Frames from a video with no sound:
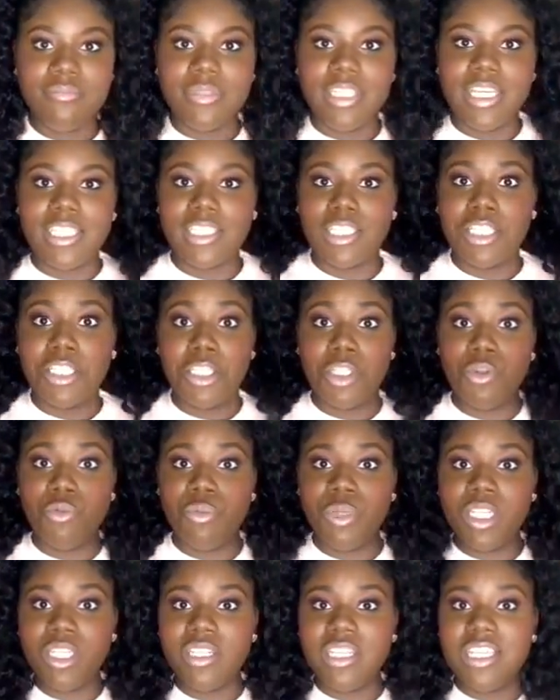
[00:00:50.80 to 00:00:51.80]
Is it
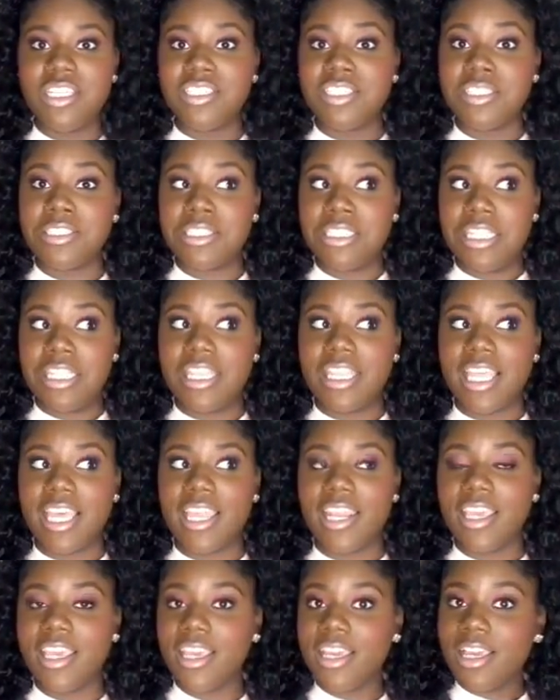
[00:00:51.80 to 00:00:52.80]
human? Is it
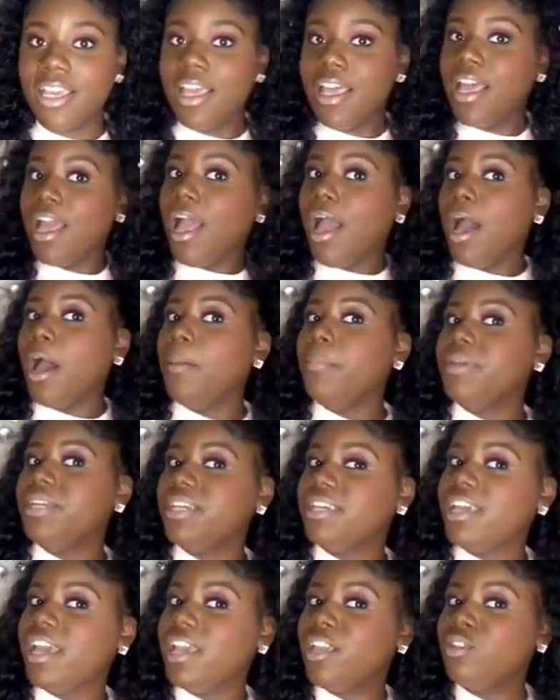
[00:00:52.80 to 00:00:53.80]
synthetic? I
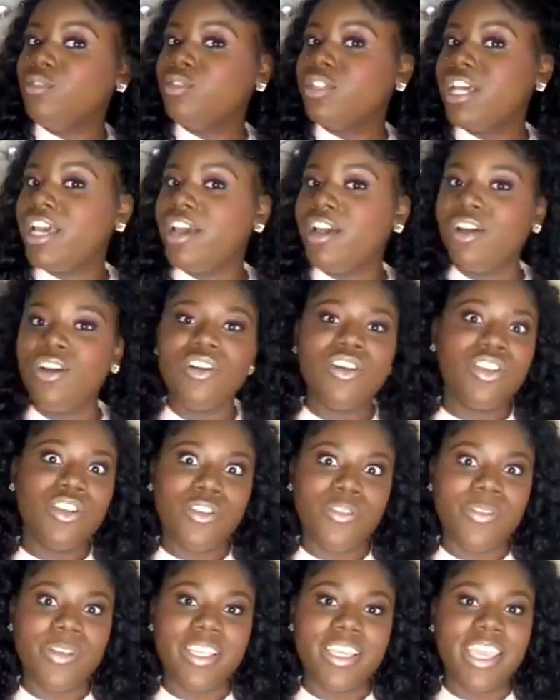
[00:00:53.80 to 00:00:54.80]
mean, can you tell?
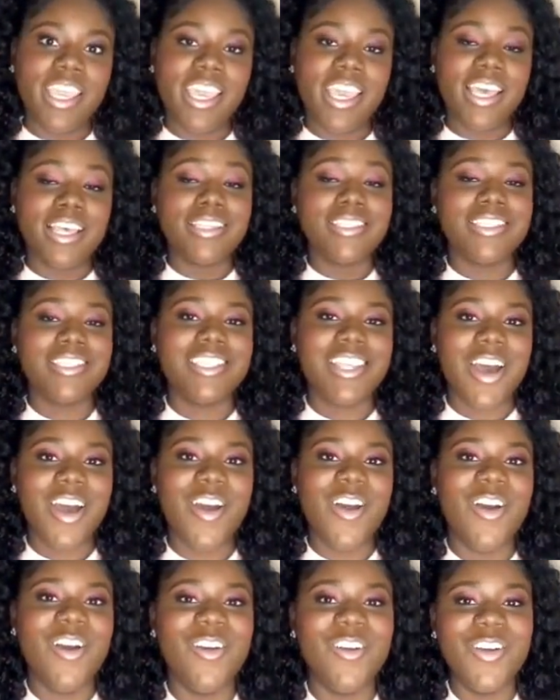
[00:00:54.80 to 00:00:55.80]
You really can't.
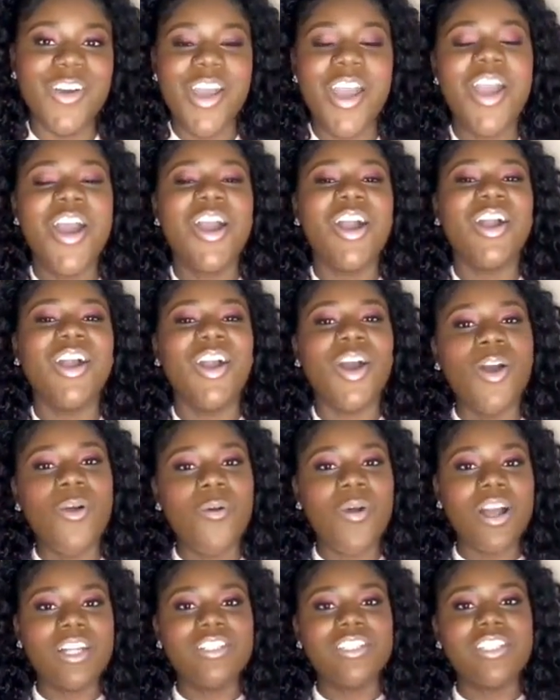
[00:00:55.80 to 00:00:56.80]
So go
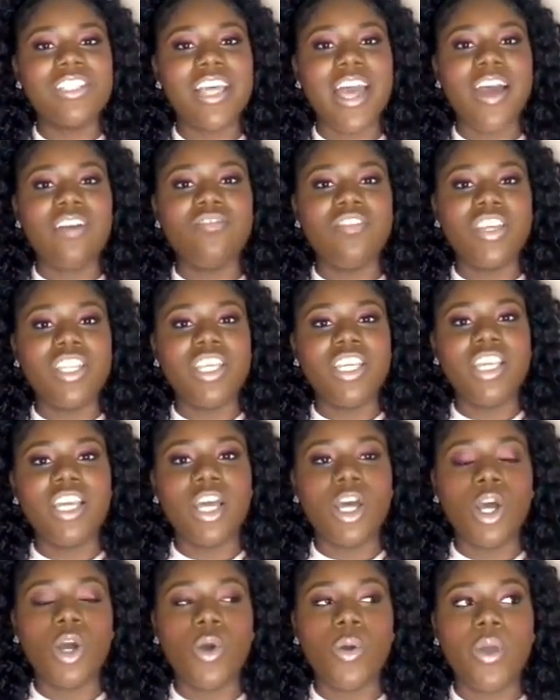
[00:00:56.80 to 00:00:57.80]
watch that
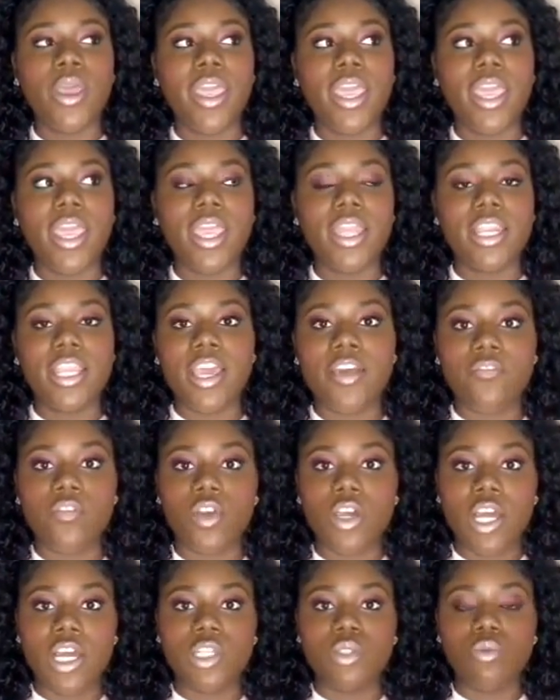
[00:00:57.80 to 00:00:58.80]
video. And yeah, if you
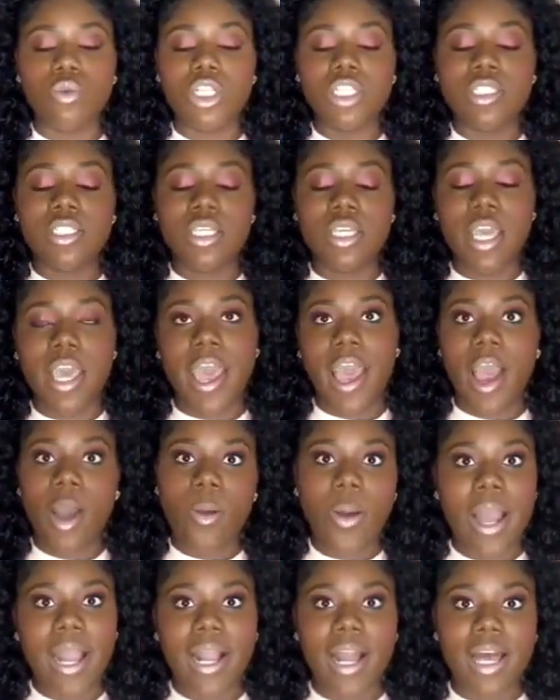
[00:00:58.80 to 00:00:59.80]
guys want to see how
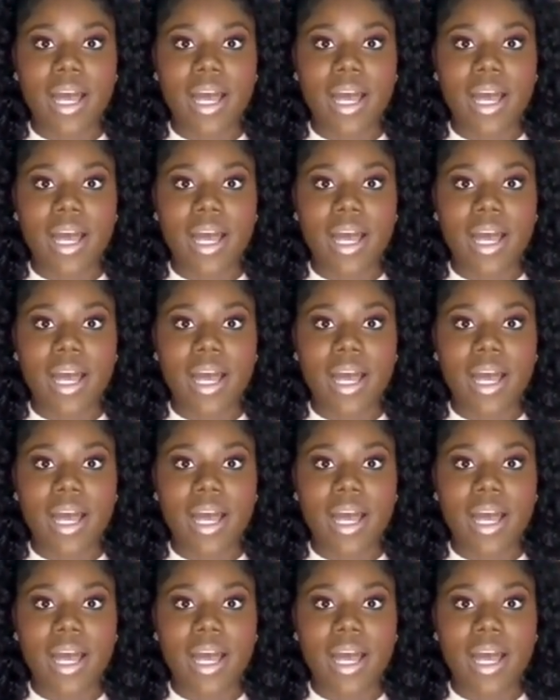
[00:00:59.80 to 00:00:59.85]
I